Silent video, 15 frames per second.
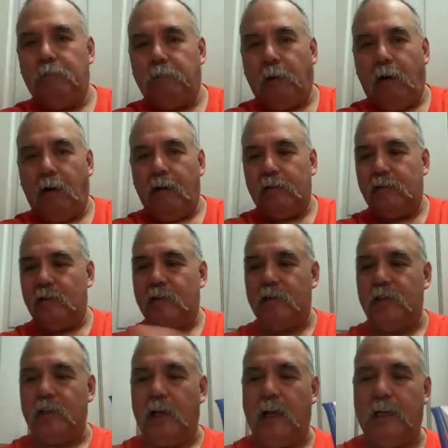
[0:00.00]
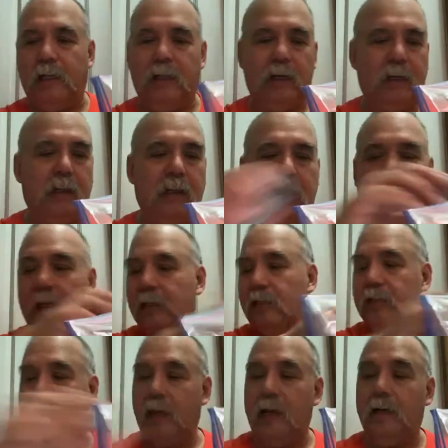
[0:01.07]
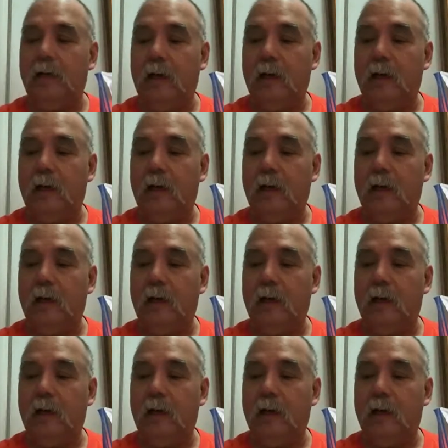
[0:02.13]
Parts just sliding like a landslide.